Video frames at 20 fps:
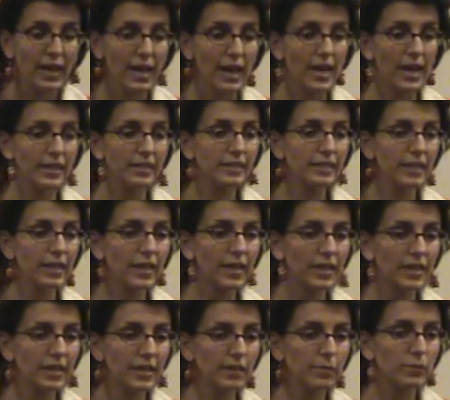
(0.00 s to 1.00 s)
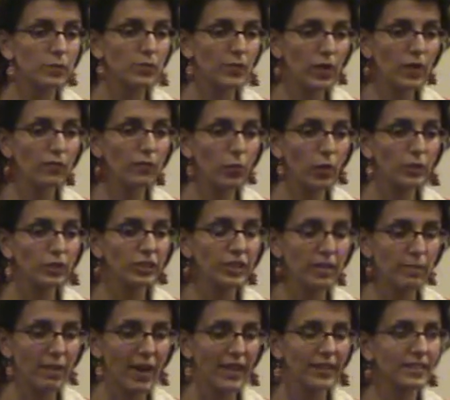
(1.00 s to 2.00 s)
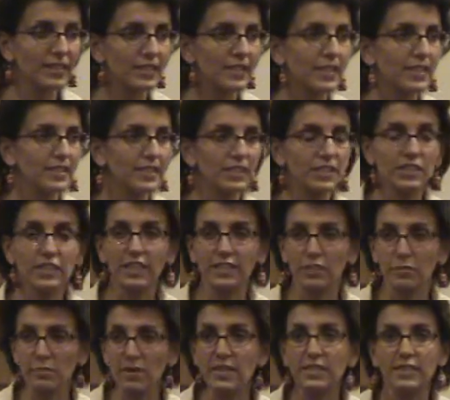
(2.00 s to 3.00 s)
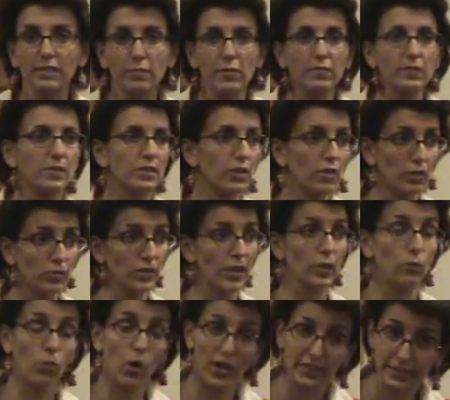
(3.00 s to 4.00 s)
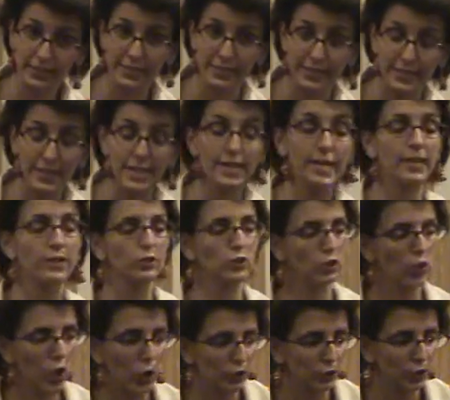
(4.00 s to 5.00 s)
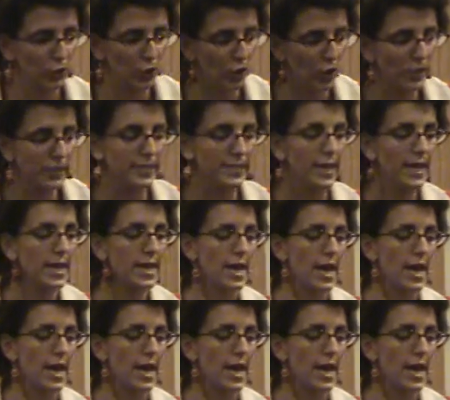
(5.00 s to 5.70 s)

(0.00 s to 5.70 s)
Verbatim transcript: And uh, he was very fortunate back in the 60s to get to meet some of his heroes like Walt Disney and Charles Schultz.